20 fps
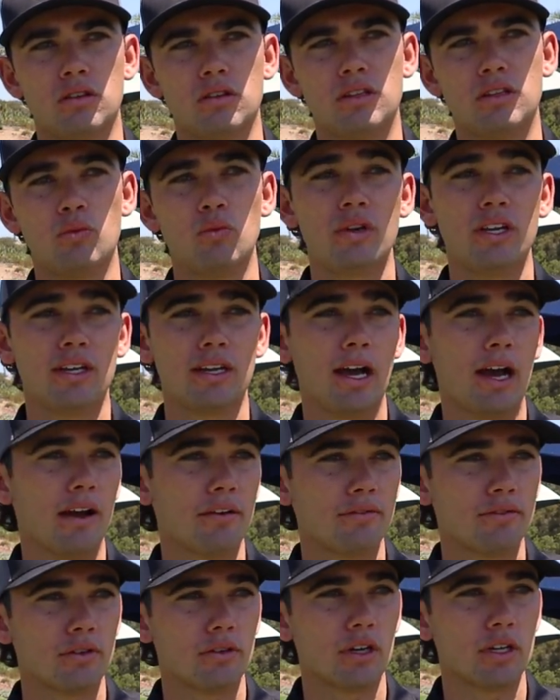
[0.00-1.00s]
the week
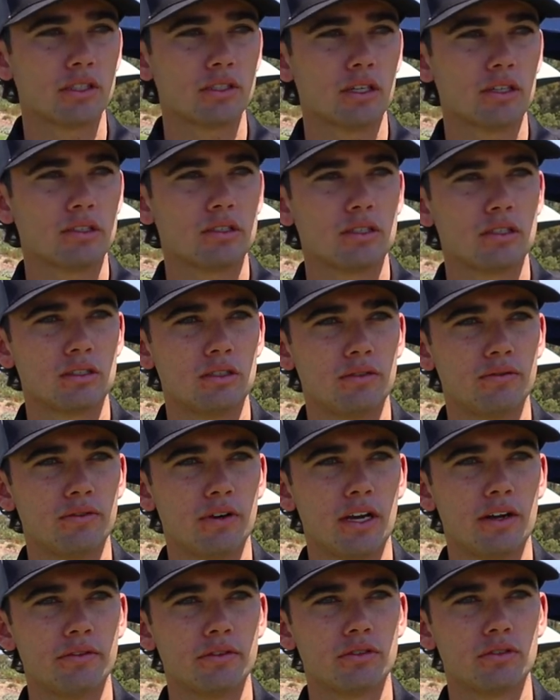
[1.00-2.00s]
after, I shot
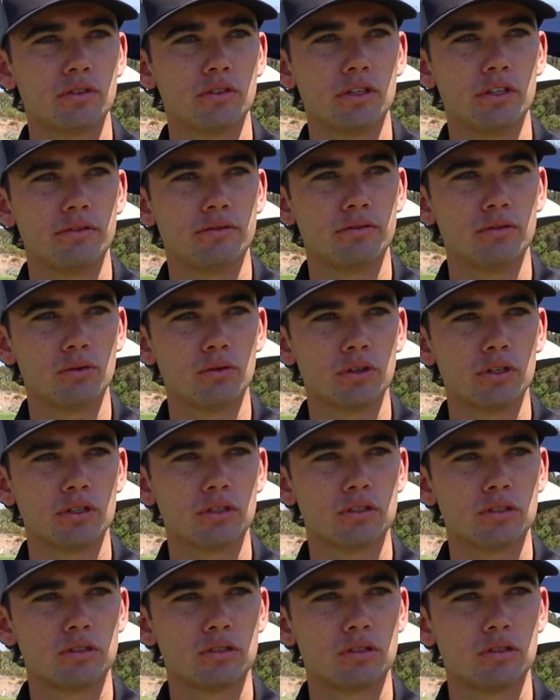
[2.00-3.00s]
65 at Trinity
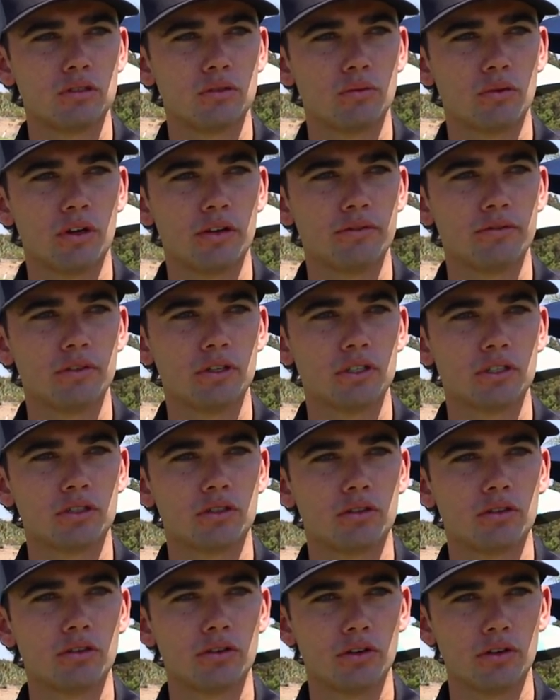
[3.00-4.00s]
Forest, where I
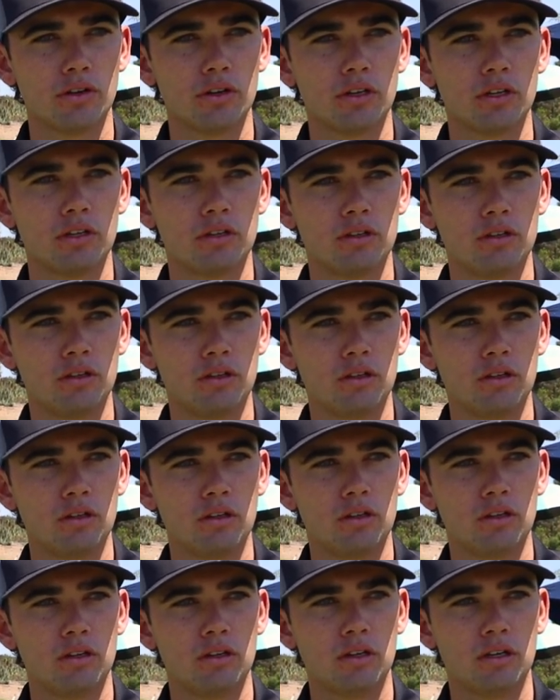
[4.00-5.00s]
finished third.
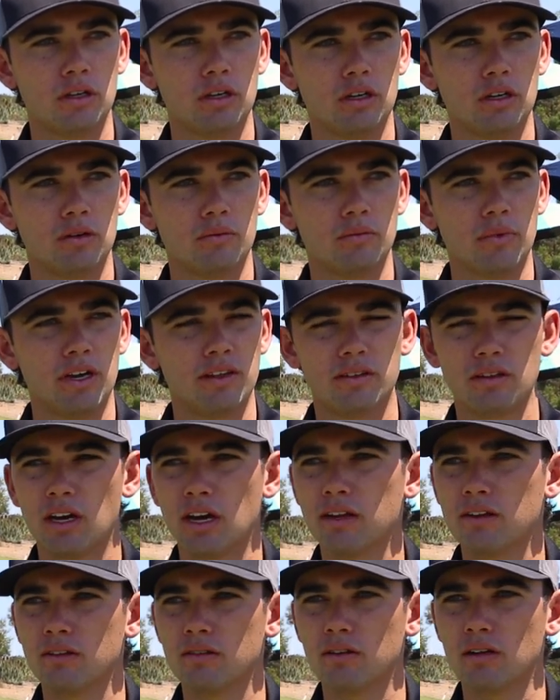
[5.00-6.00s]
Um,
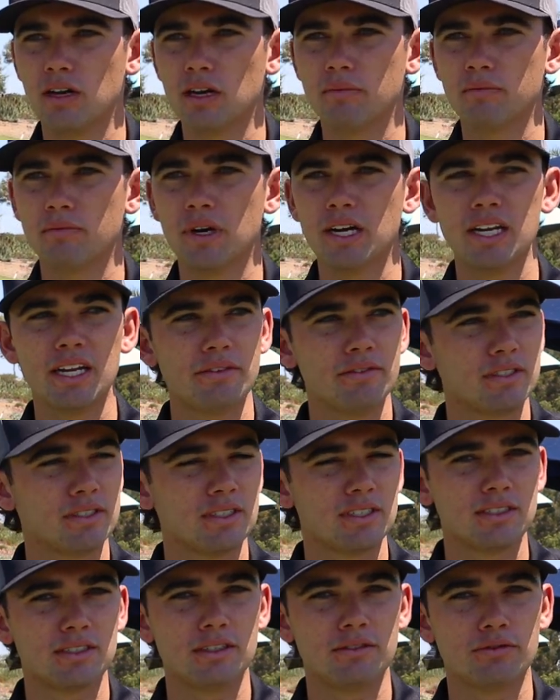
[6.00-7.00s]
I, I, I might have a
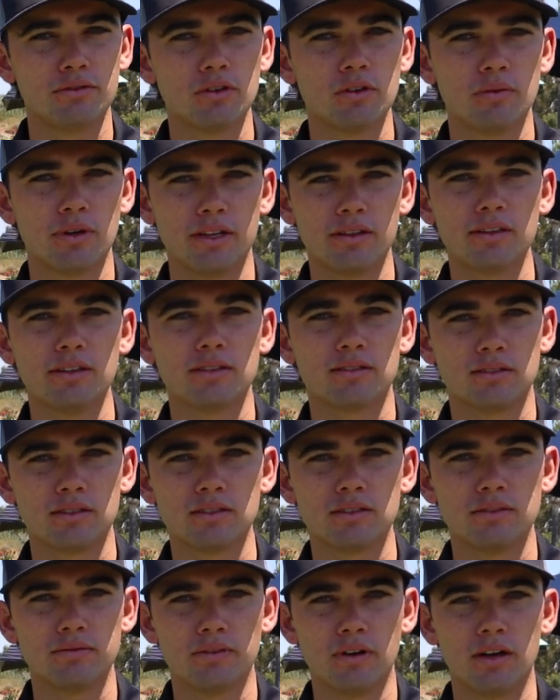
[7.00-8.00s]
64, but I think it's
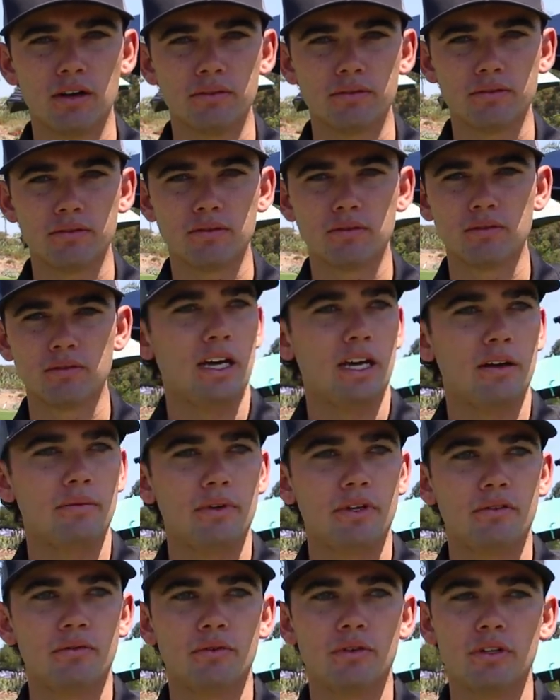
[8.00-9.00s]
65. I
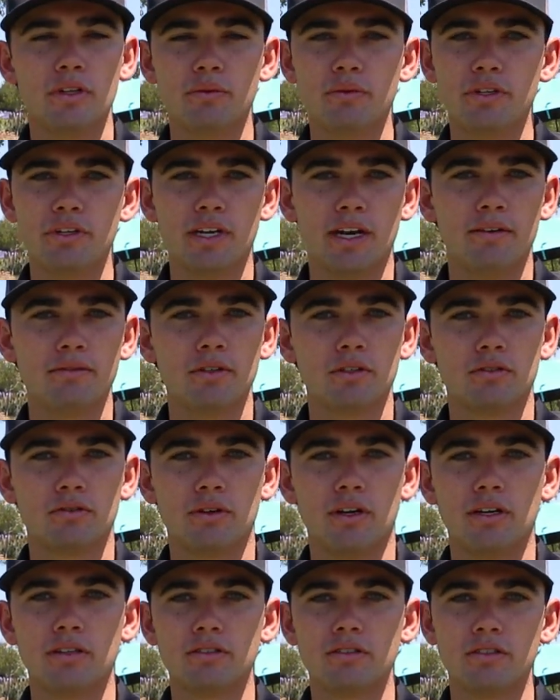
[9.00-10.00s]
mean, really, when you have those
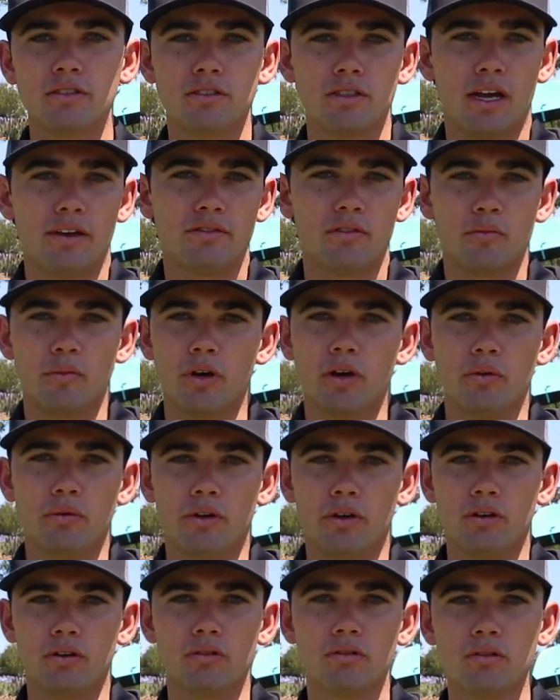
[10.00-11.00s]
rounds, you just have to putt
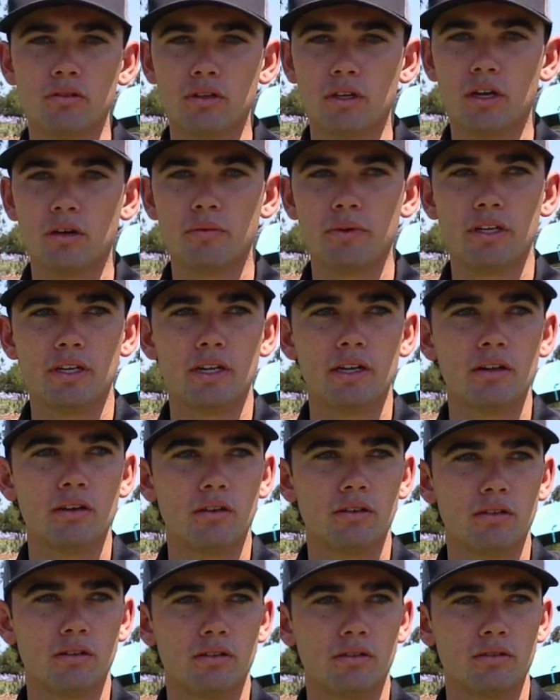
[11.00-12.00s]
well. I mean, uh,
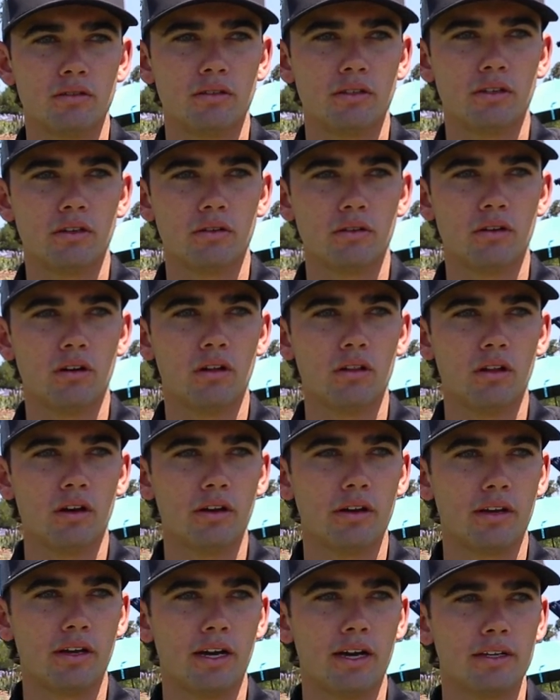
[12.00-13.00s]
you know, a
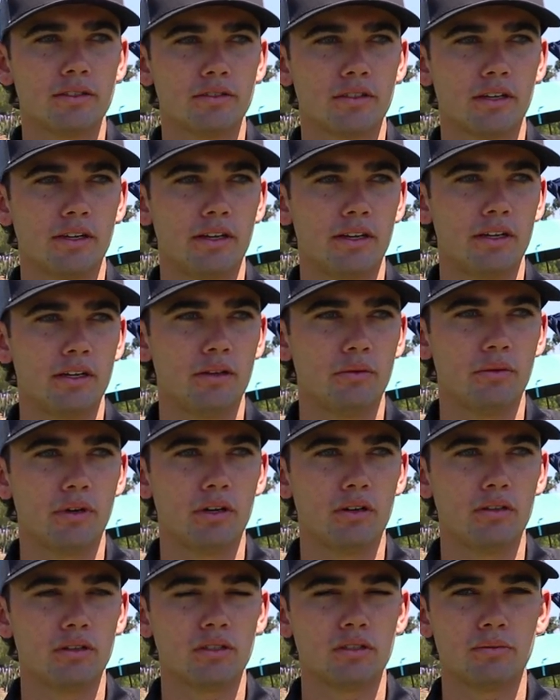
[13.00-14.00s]
lot of guys are going to hit it
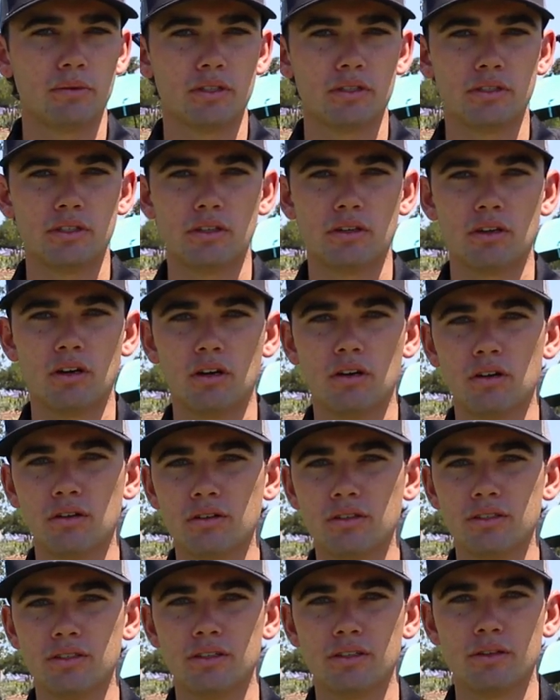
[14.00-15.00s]
well, especially in
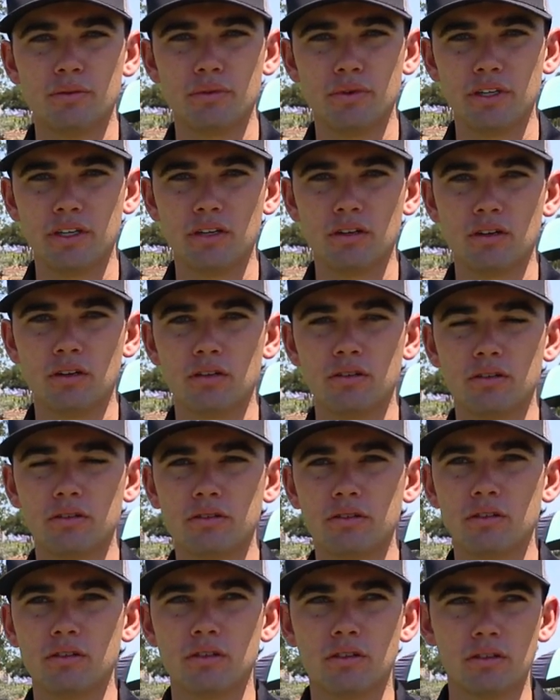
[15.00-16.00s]
college. And then when you get on,
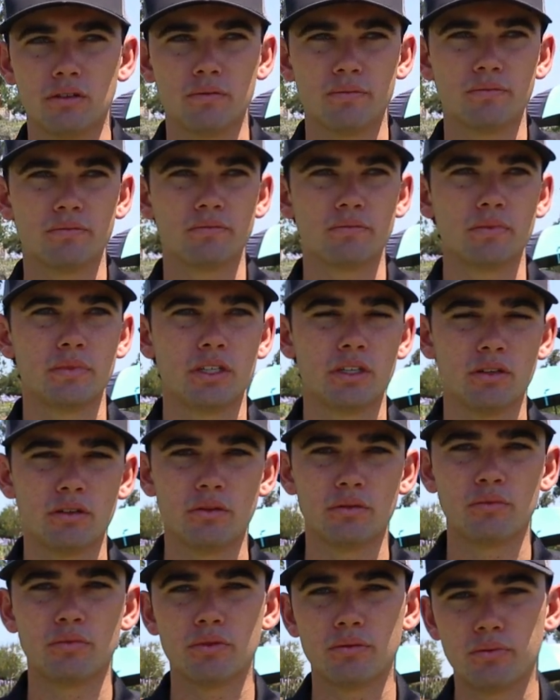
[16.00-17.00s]
um, you know,
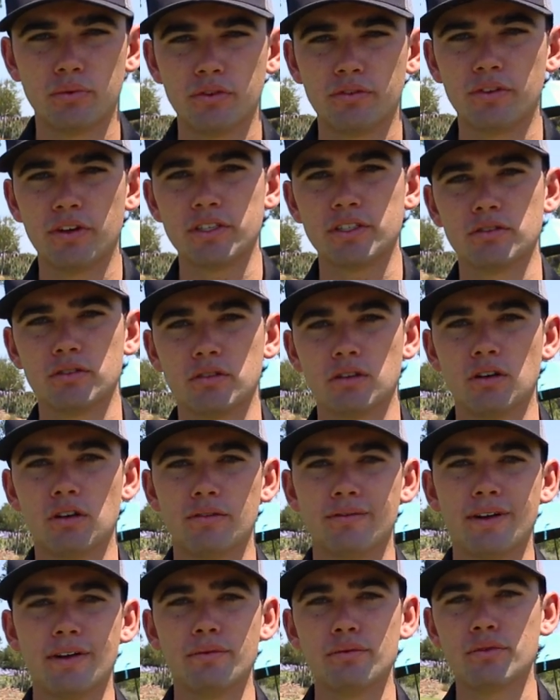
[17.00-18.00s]
in professional
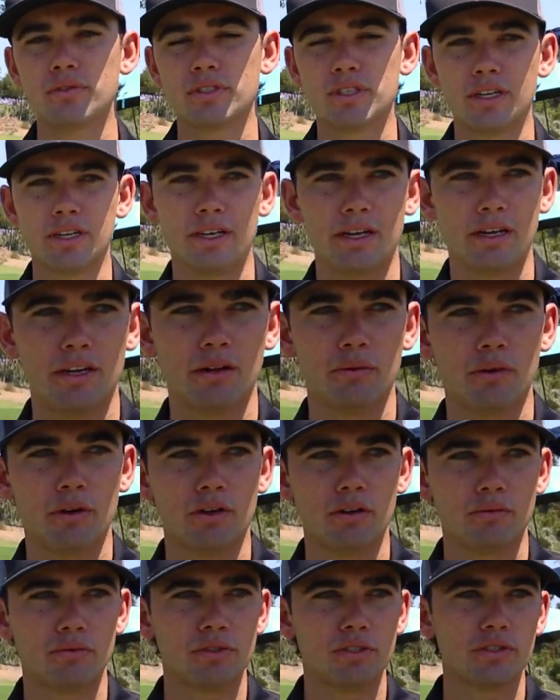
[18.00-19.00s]
golf, everyone's going to hit it well.
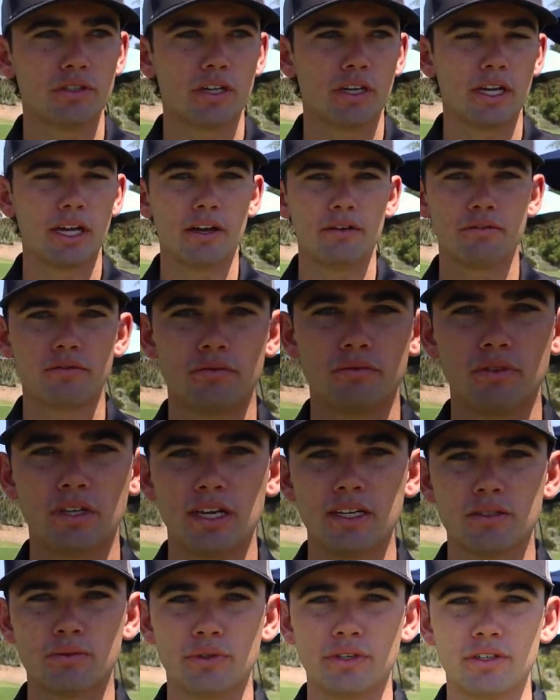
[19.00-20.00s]
I'm sure you can have
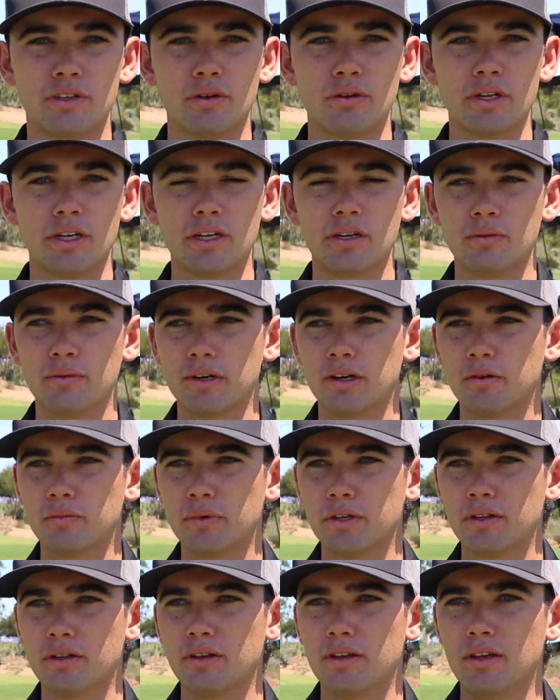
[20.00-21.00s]
days where you don't hit it well,
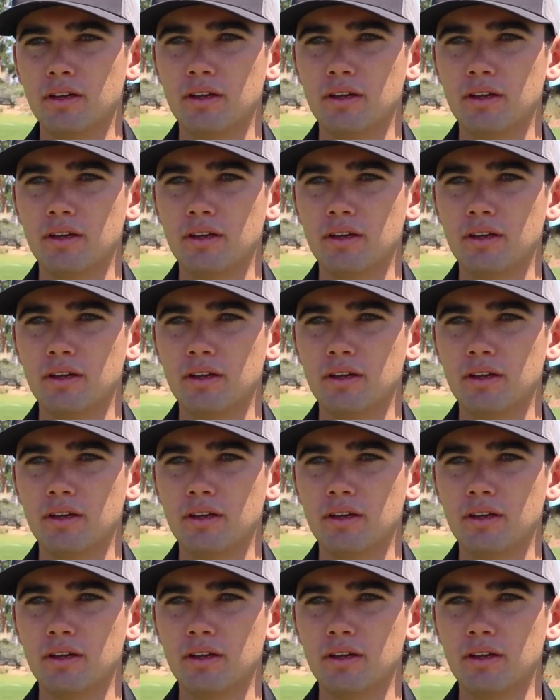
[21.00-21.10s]
but